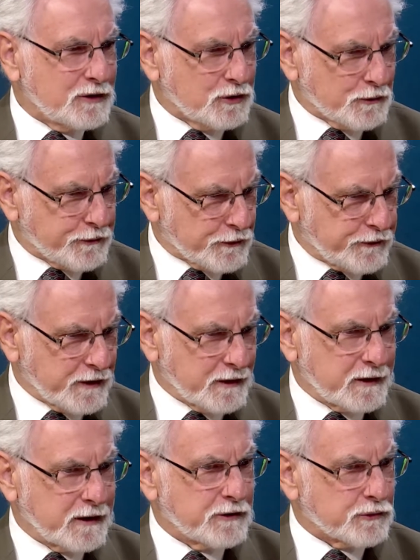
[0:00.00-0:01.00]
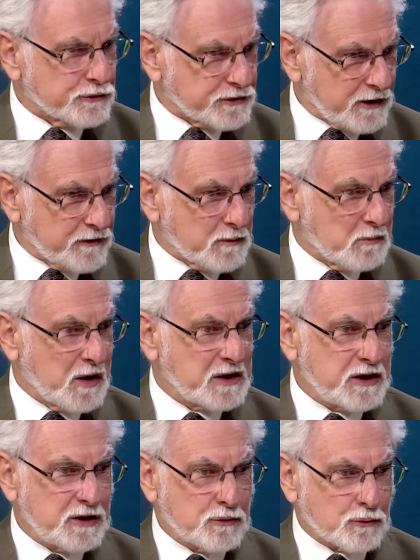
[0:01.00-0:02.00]
You're fulfilling either saving
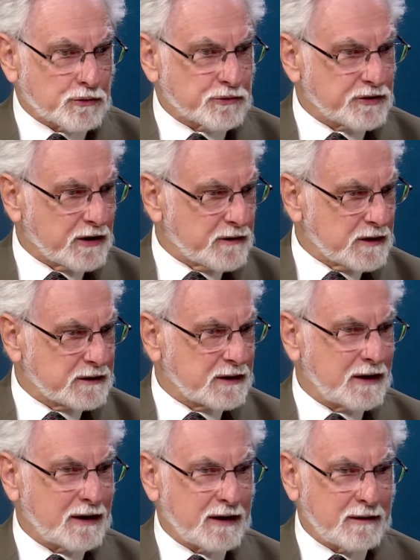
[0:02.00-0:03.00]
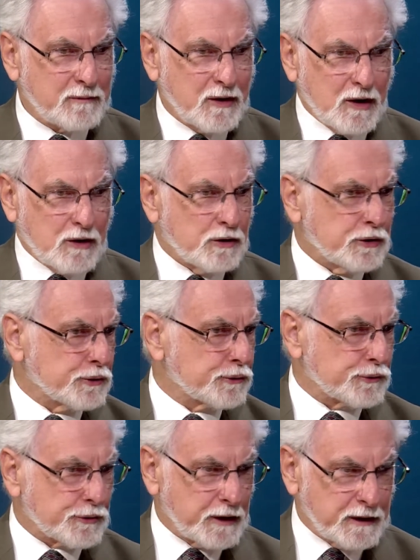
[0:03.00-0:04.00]
money, or you're saving time, or you're
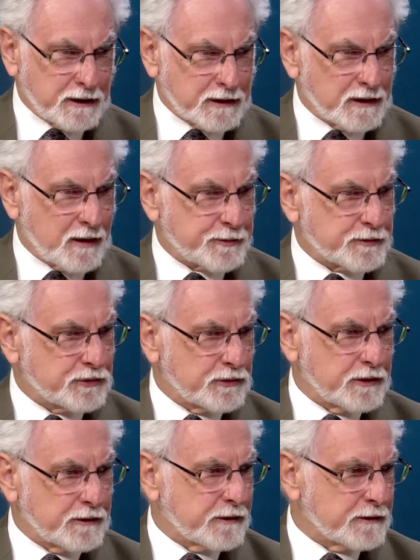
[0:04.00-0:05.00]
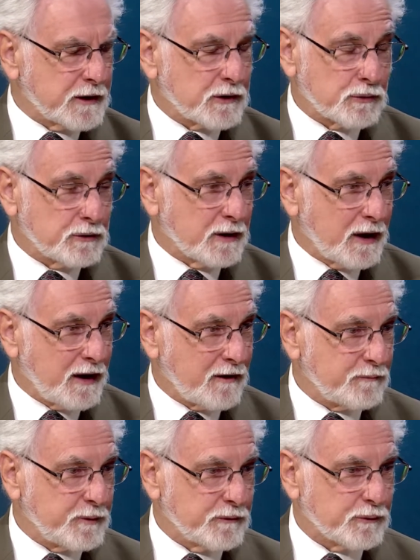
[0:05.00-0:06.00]
creating an opportunity that they couldn't
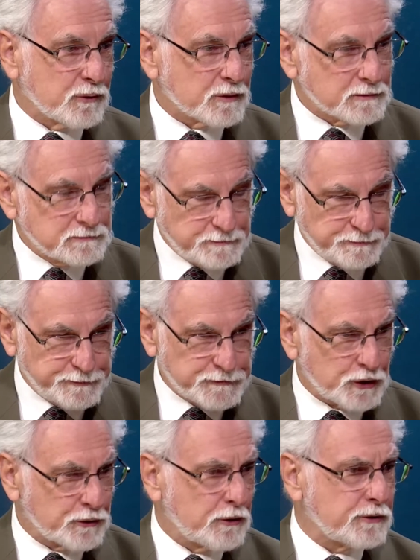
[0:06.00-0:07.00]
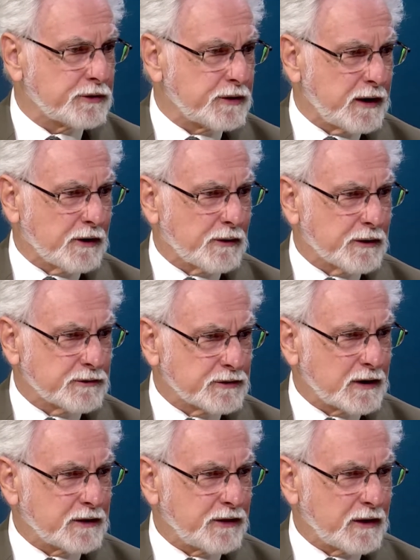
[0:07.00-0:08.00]
have before. So those are the areas
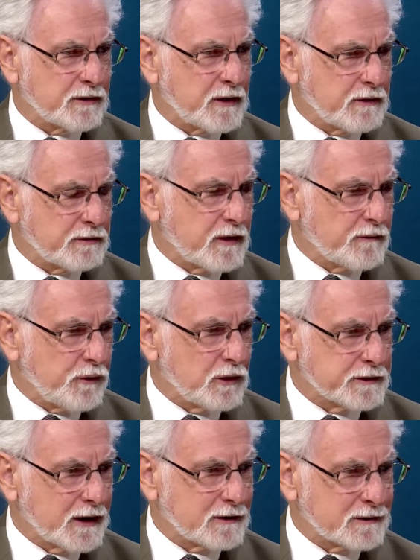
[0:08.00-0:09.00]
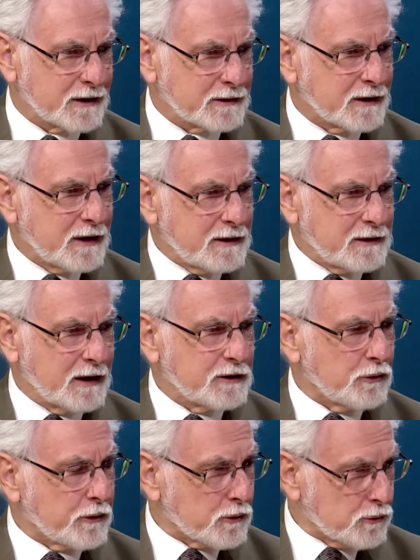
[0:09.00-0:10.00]
that I think they fall down on, not
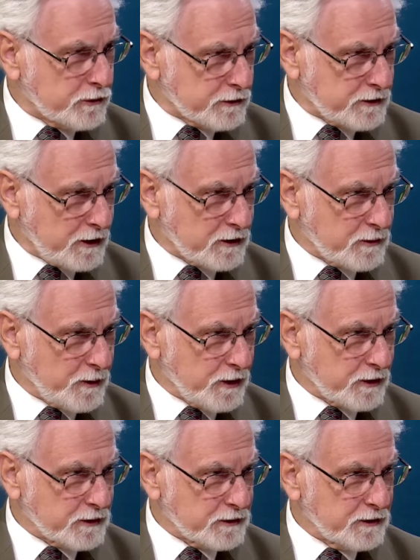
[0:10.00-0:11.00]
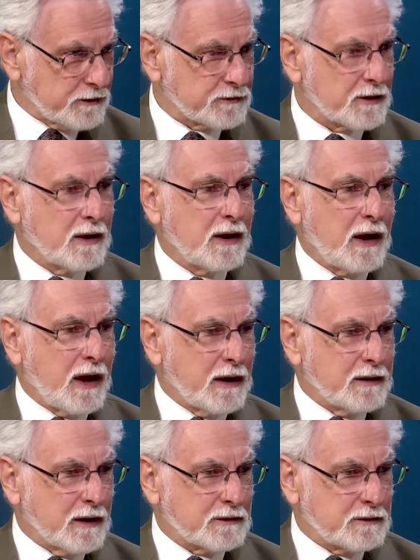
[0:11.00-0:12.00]
knowing who their target market is,
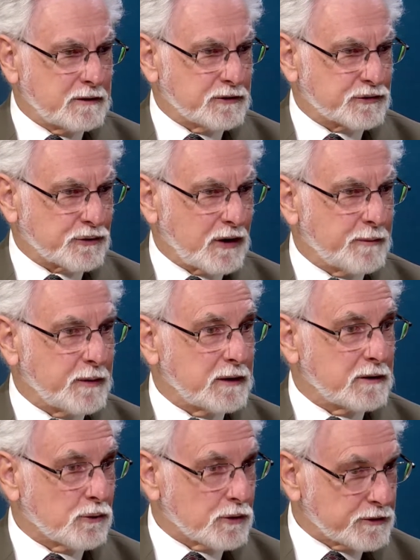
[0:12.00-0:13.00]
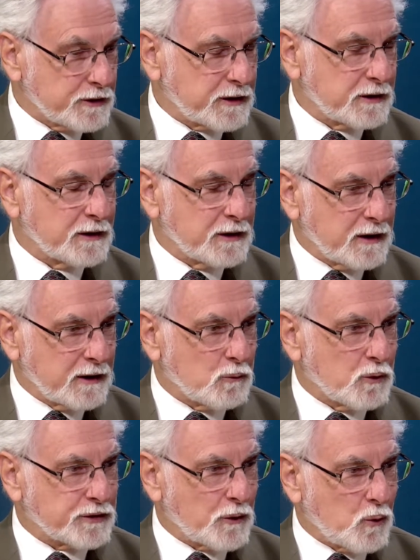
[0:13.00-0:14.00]
and not describing or articulating
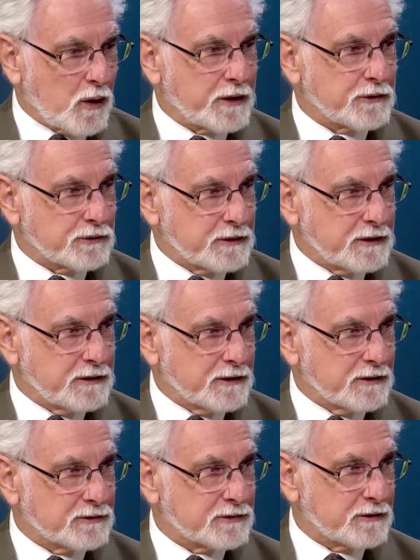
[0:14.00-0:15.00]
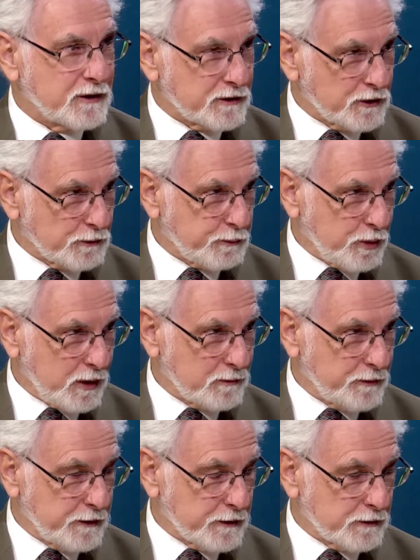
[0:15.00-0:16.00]
what the want or need is that
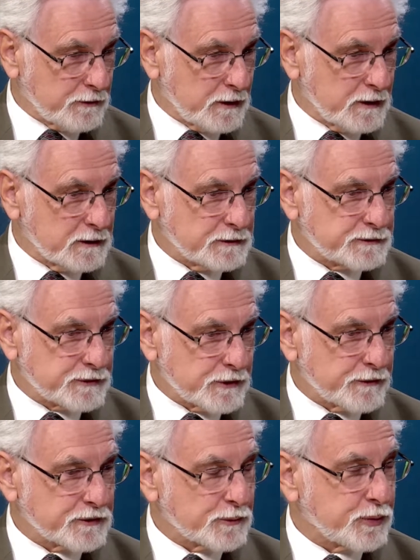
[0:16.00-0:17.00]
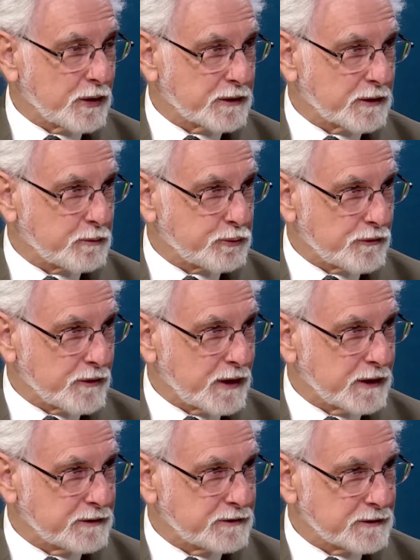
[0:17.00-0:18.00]
their service or product
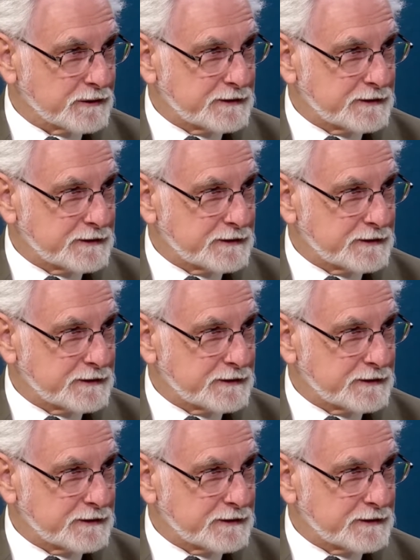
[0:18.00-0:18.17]
provides.